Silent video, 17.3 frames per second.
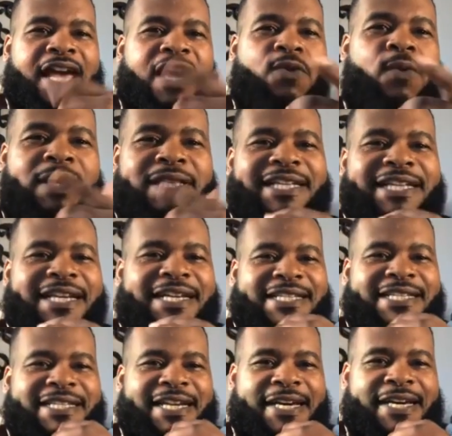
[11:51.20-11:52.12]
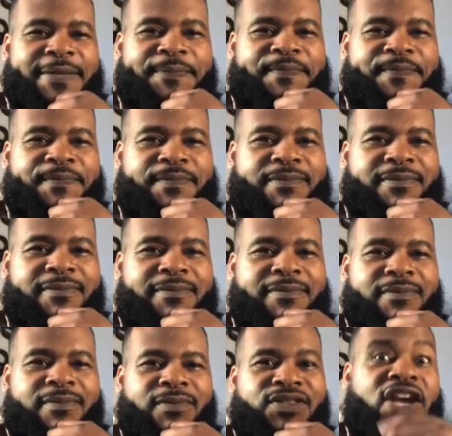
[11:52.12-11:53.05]
And what do they say?
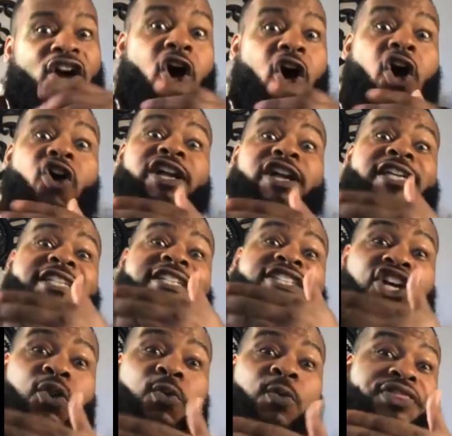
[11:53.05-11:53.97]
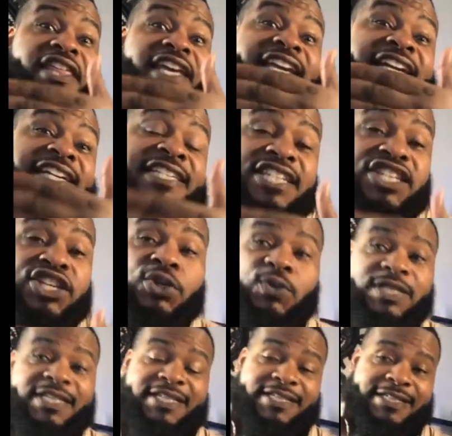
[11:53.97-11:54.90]
They already start with the
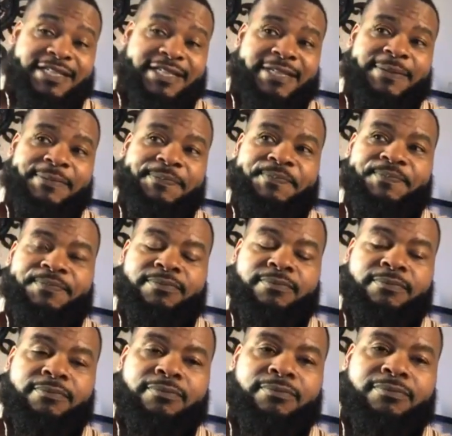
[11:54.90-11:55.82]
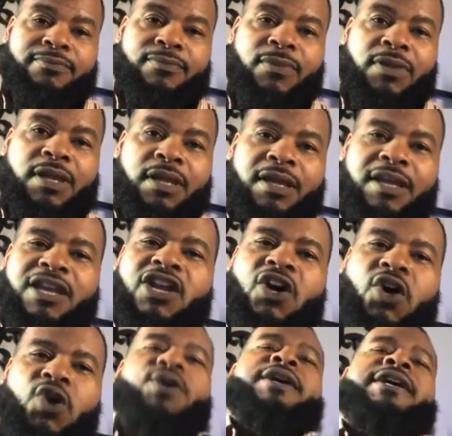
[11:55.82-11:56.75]
excuses. You
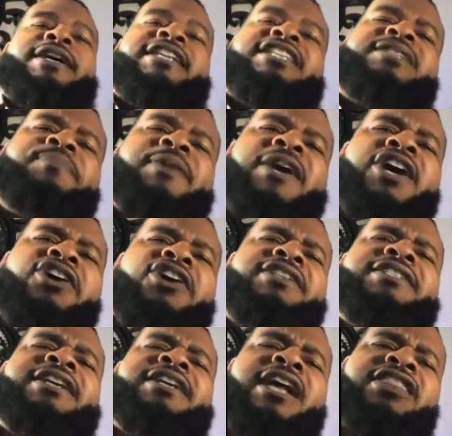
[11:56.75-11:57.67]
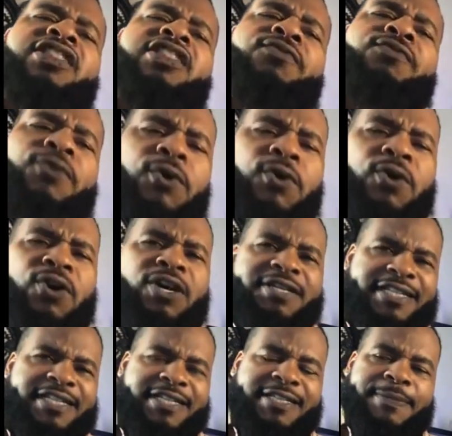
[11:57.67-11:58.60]
know, his parents got
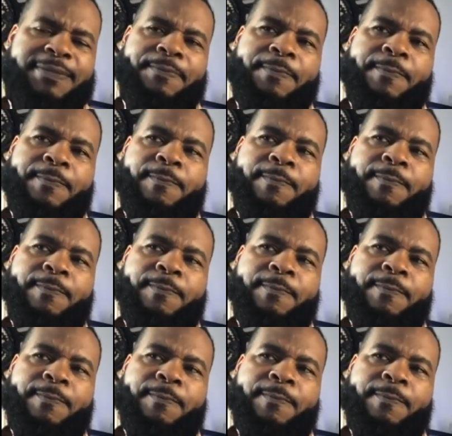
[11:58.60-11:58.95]
divorced.